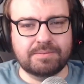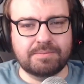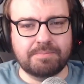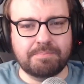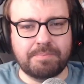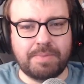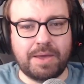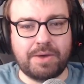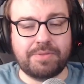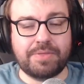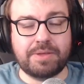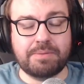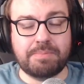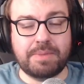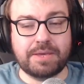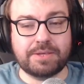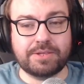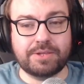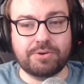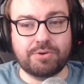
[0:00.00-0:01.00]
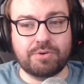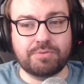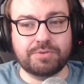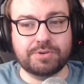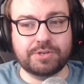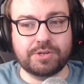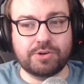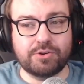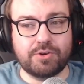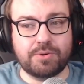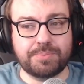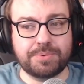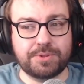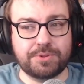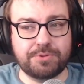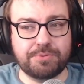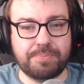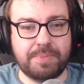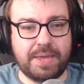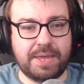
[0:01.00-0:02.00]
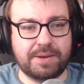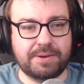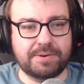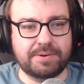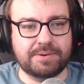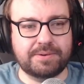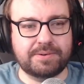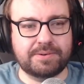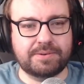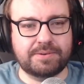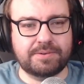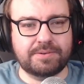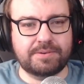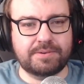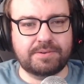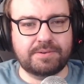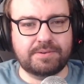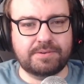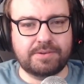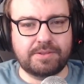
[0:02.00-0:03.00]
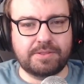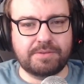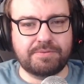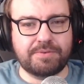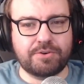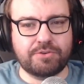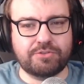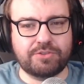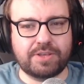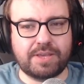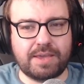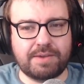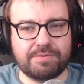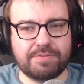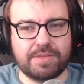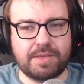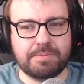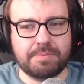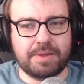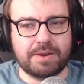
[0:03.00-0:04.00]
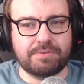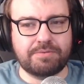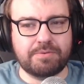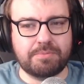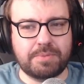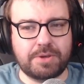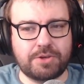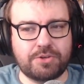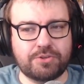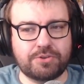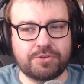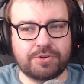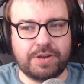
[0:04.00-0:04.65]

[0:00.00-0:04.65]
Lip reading: Mal then makes an offer to Dobson's men, that the first to give them information on